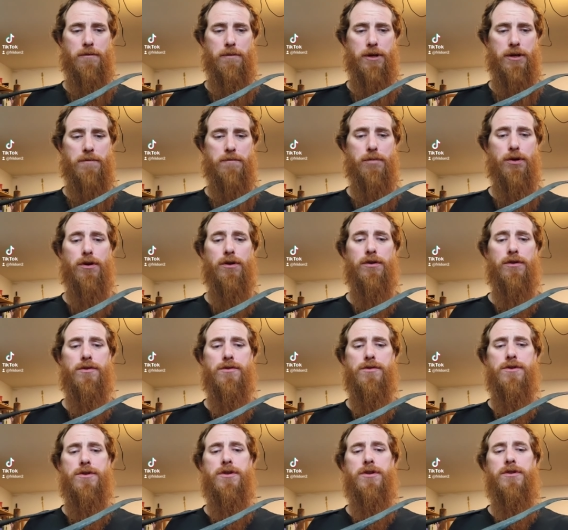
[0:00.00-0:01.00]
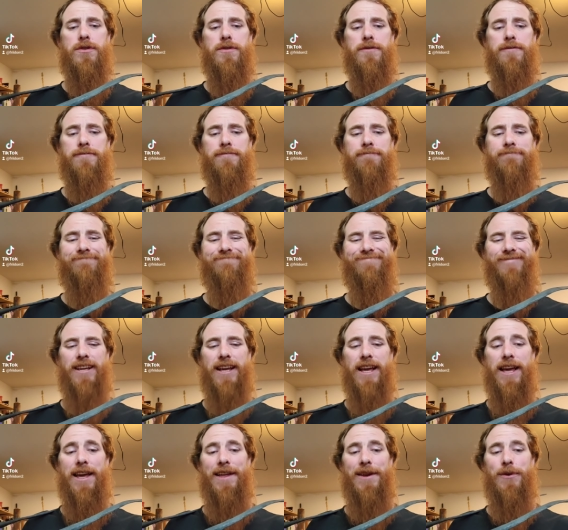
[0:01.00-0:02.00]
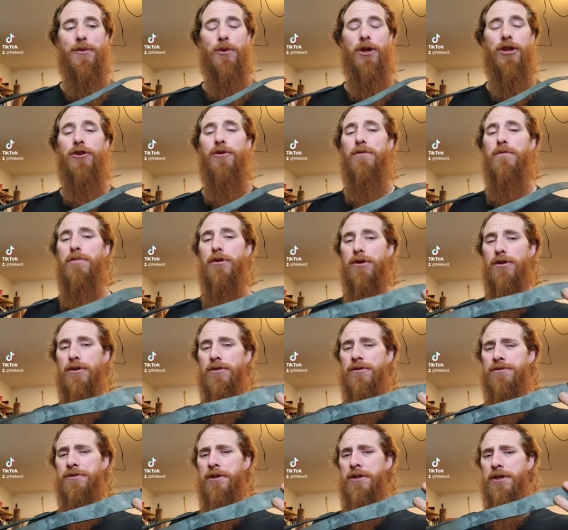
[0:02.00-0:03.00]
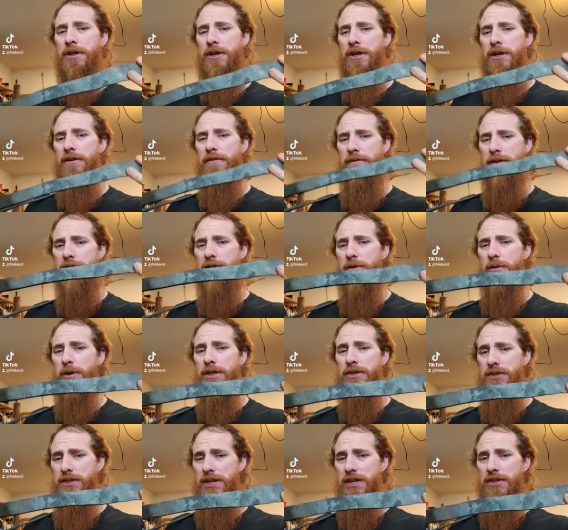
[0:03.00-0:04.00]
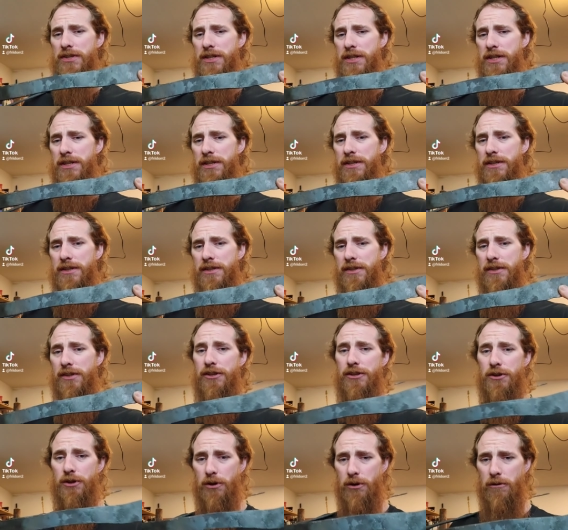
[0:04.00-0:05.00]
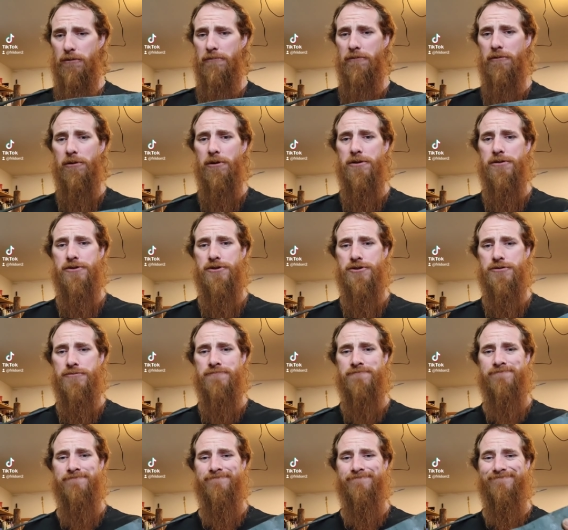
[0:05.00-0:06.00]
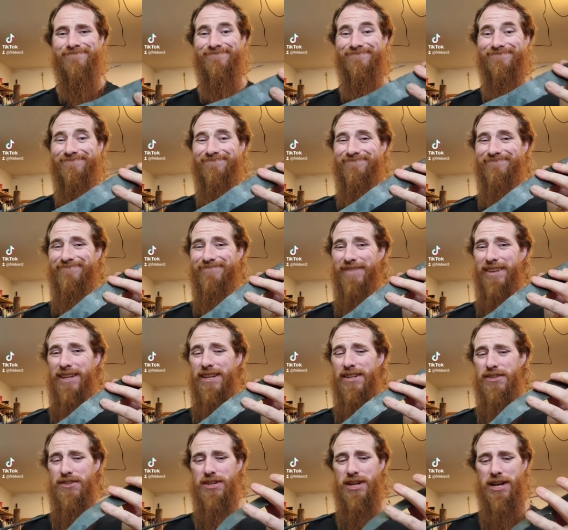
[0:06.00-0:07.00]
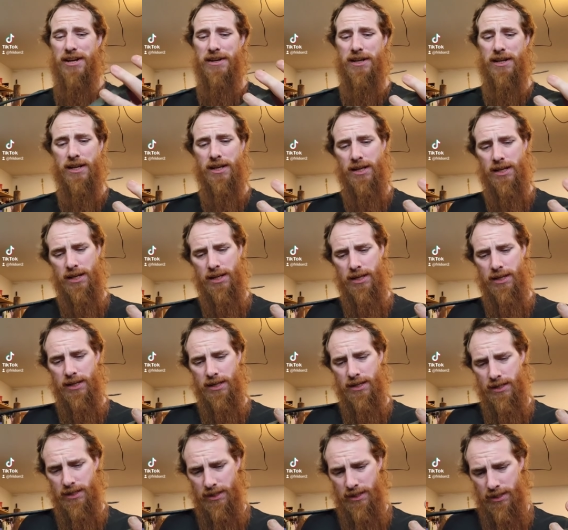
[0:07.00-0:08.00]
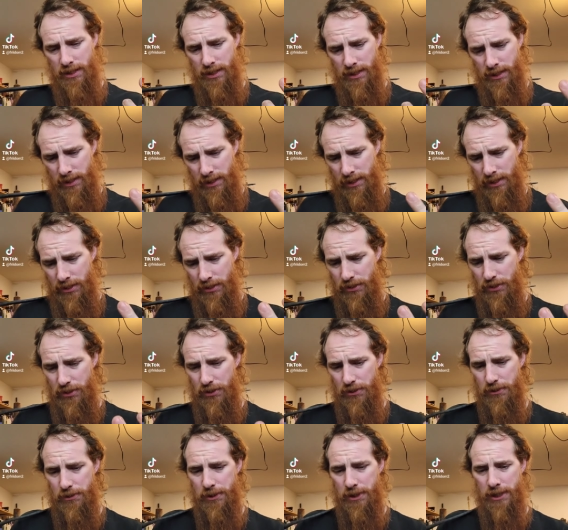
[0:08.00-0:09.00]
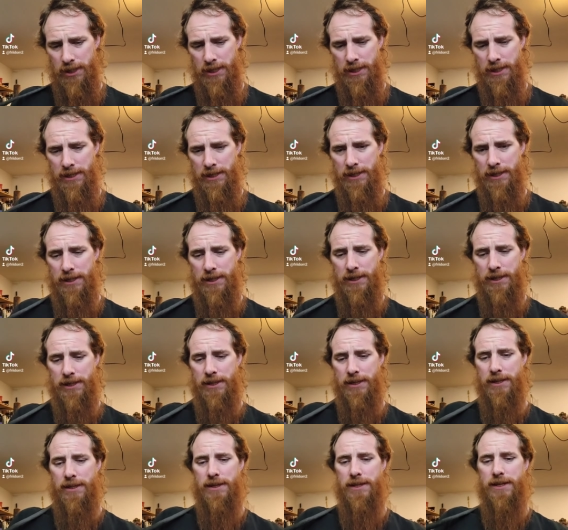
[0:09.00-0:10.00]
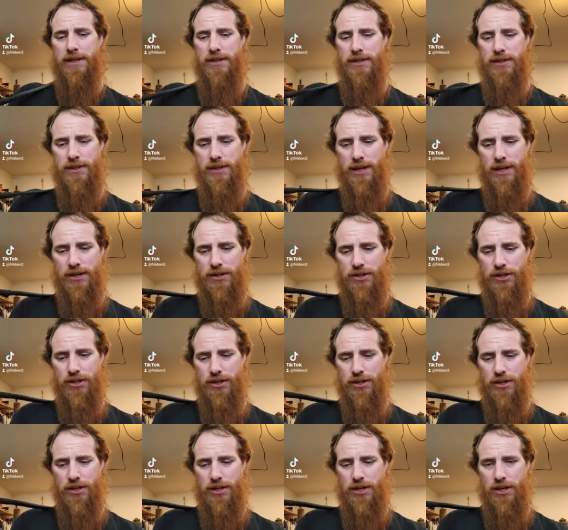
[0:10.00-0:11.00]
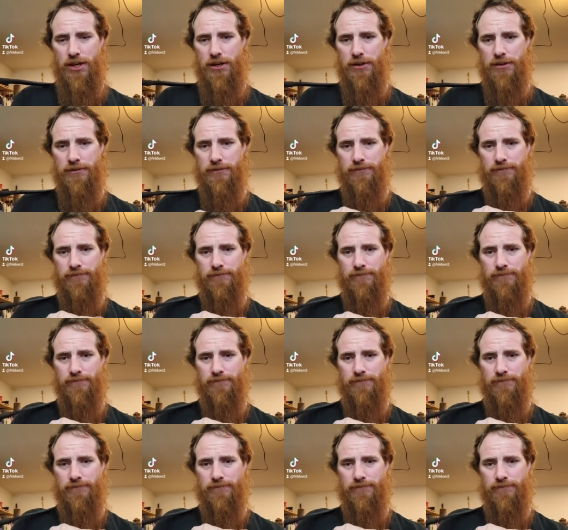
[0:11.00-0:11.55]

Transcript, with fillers: been burned. And when you burn 5160 in your coal forge, it is done. So, this section here